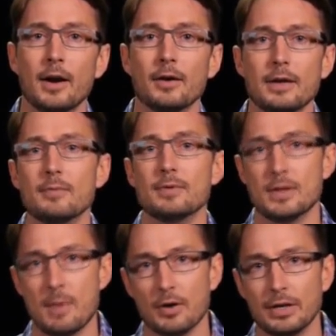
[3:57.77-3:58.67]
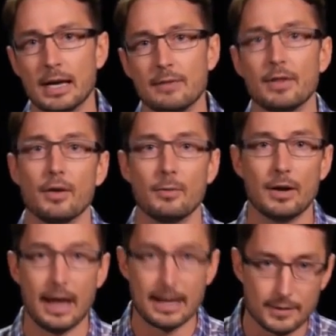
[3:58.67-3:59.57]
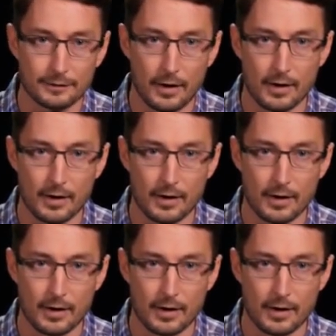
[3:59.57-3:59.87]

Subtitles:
it was pneumonia, even though we know that's a